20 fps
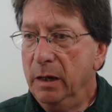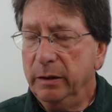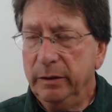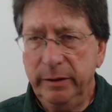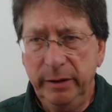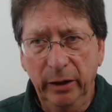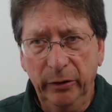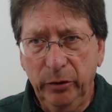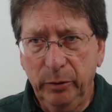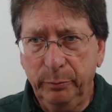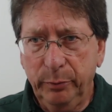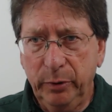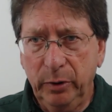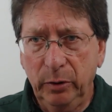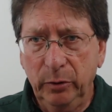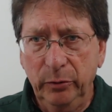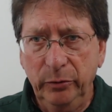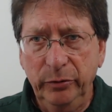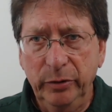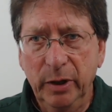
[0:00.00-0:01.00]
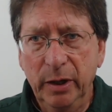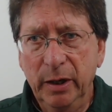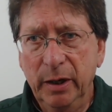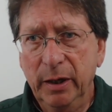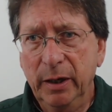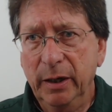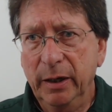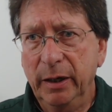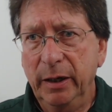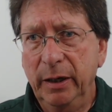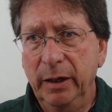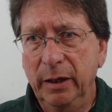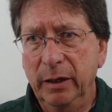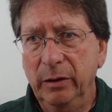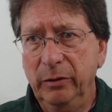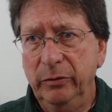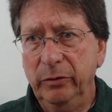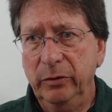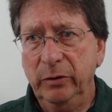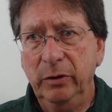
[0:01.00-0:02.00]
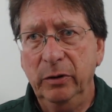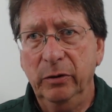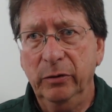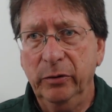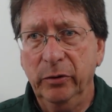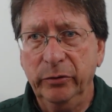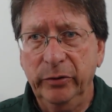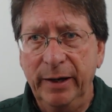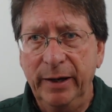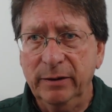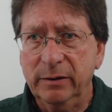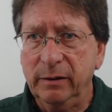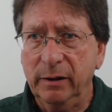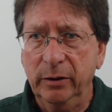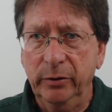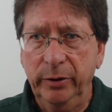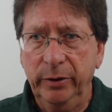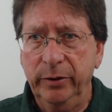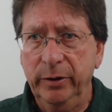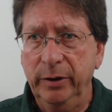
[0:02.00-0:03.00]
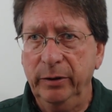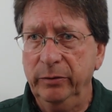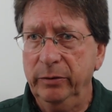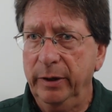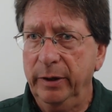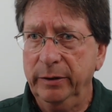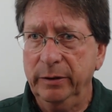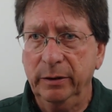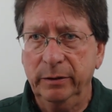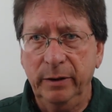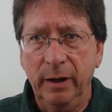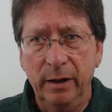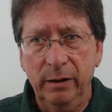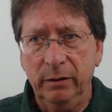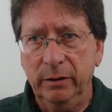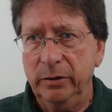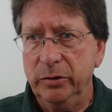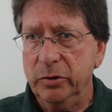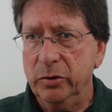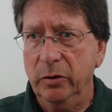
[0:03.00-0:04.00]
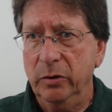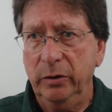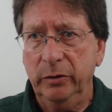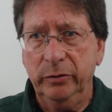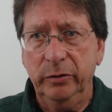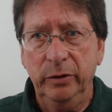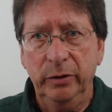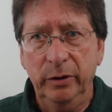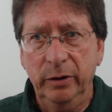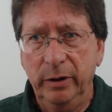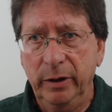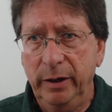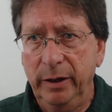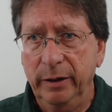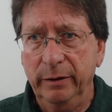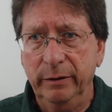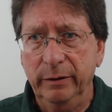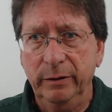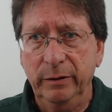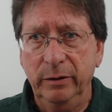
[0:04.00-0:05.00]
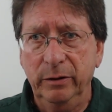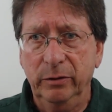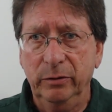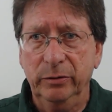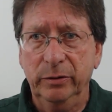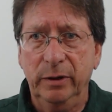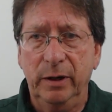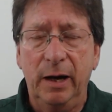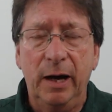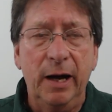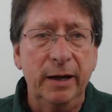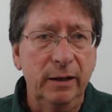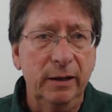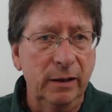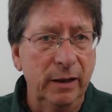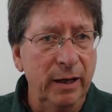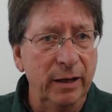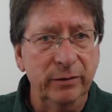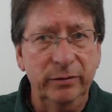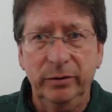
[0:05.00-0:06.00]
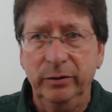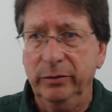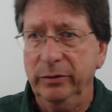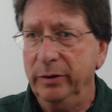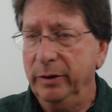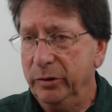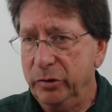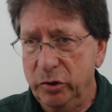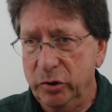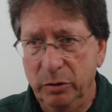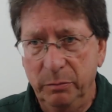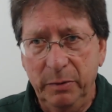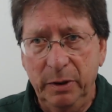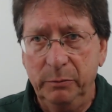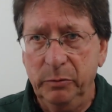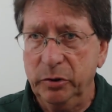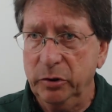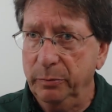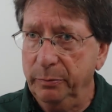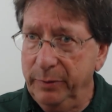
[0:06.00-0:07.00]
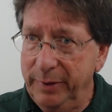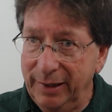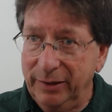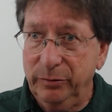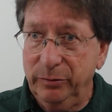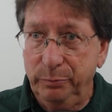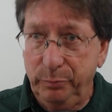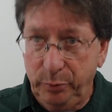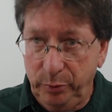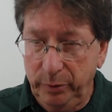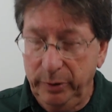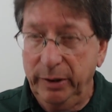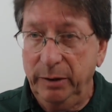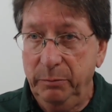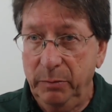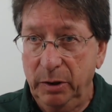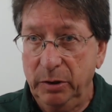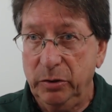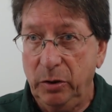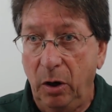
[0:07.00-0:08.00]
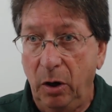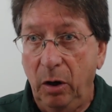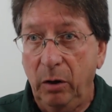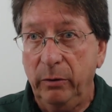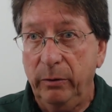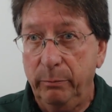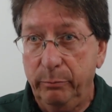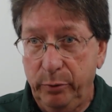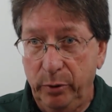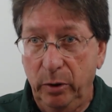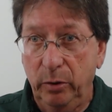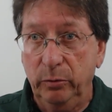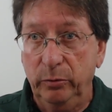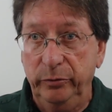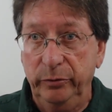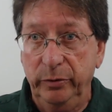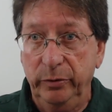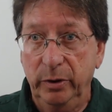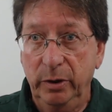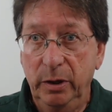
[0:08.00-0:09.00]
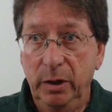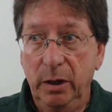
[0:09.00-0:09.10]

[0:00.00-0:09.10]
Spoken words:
The other pros is, you know, those ancillary things like the dental insurance and you know, the eyeglasses and the gym membership. That's pretty much all the pros.